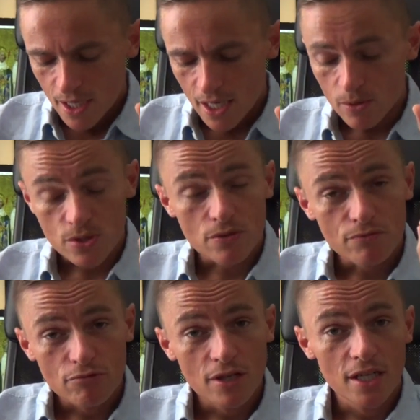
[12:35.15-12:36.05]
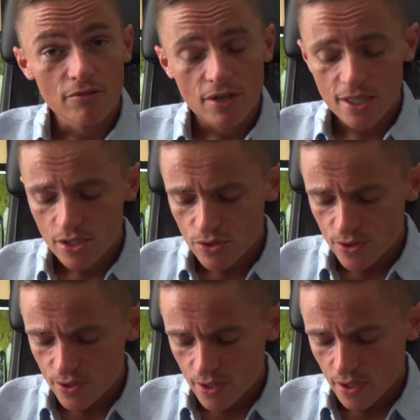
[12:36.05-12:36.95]
anyway, it's a really, really
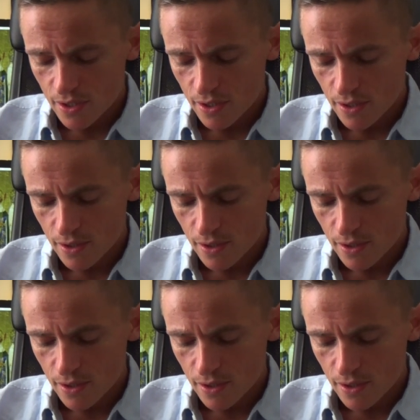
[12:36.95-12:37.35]
interesting,